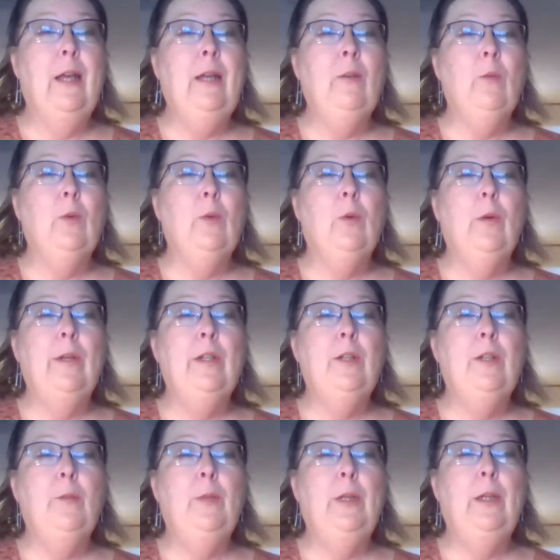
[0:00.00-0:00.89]
We're going
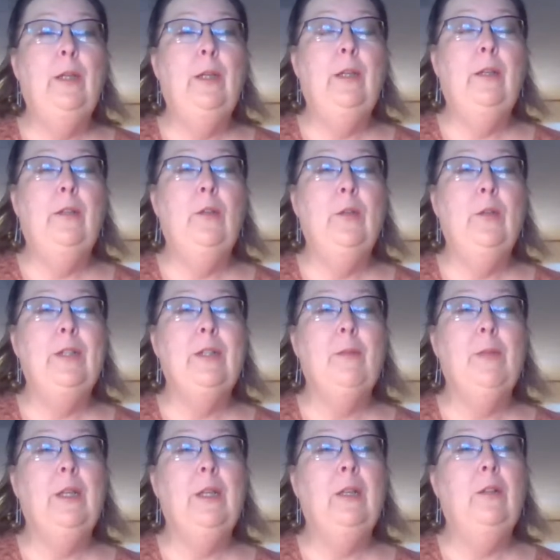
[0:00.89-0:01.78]
to be doing
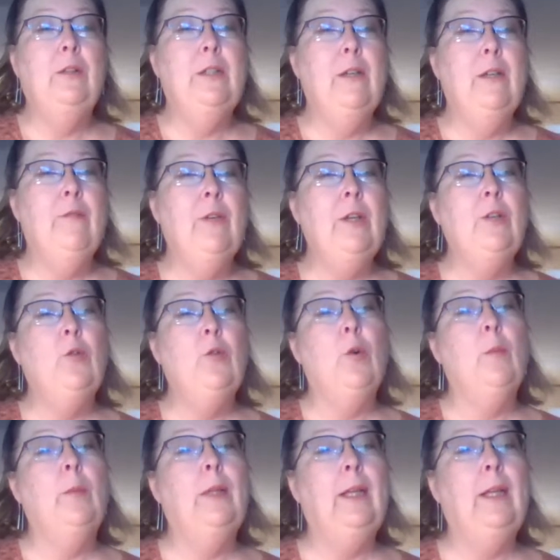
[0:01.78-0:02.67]
something a little different.
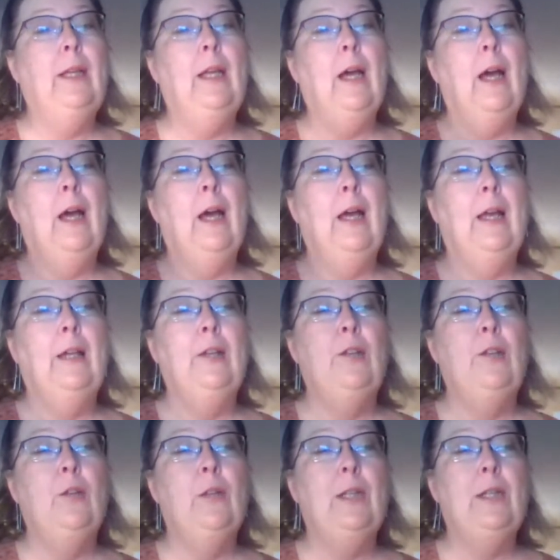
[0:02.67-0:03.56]
Normally, I
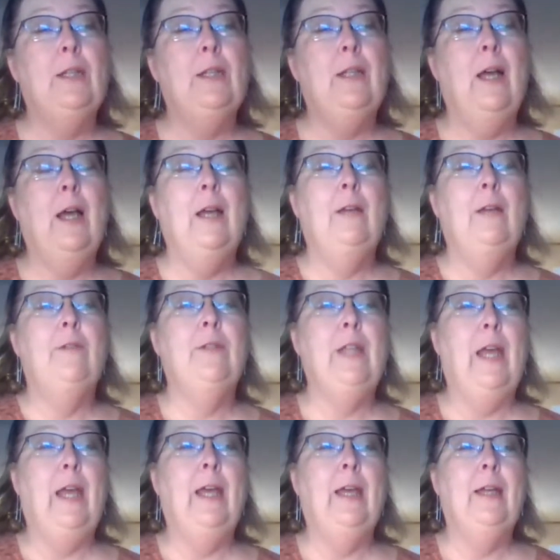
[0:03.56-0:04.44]
do these lives
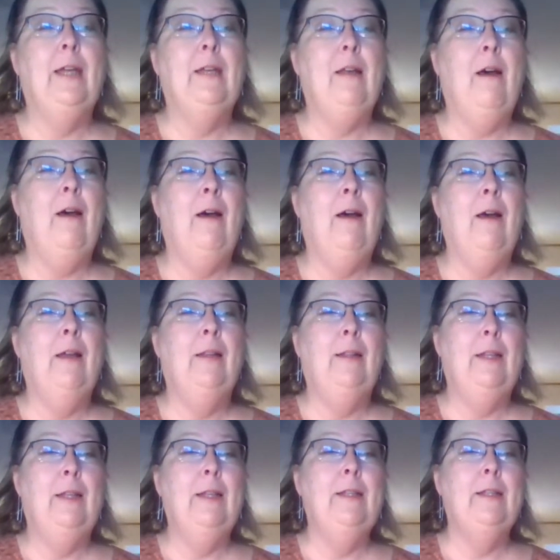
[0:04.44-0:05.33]
and I
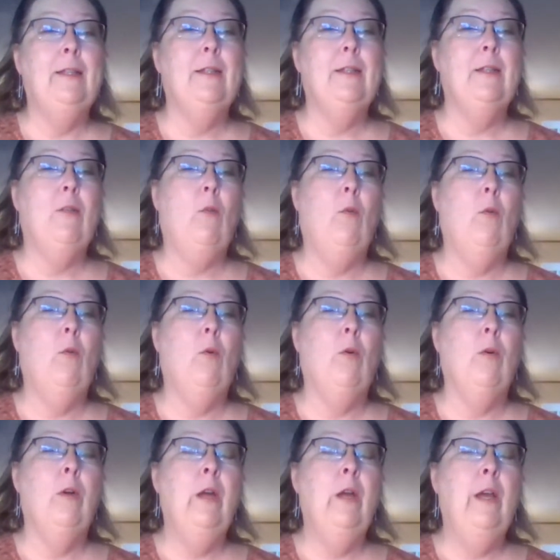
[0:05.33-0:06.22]
list
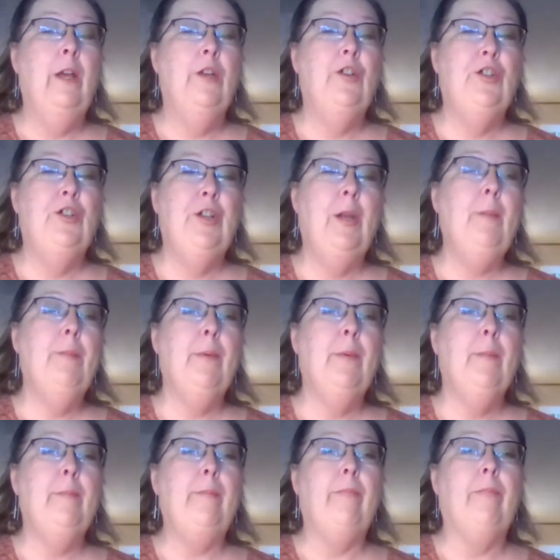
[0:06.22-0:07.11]
or ship
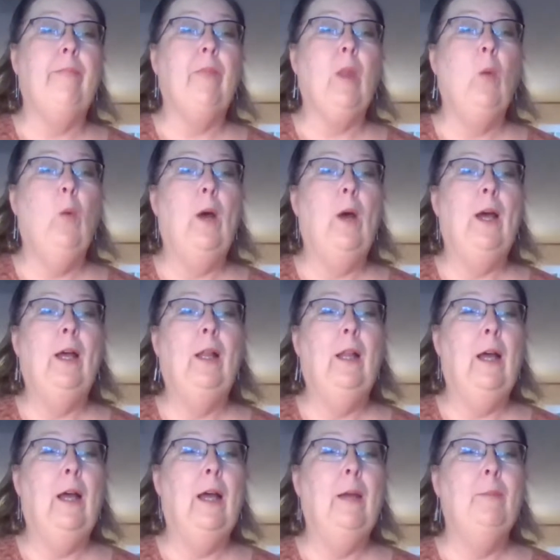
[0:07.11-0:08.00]

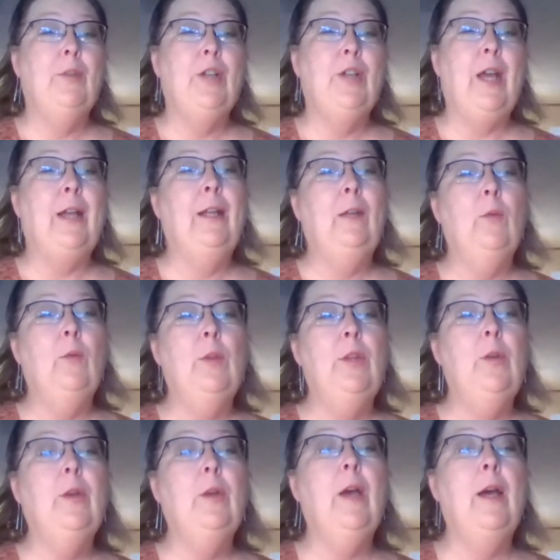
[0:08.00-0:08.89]
while I'm chatting with
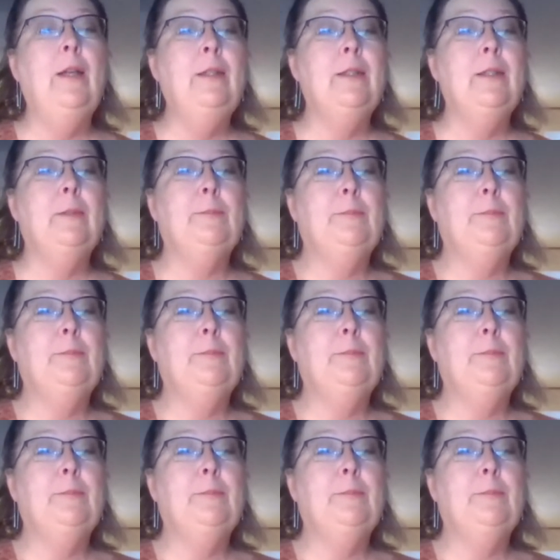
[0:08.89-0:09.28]
you guys.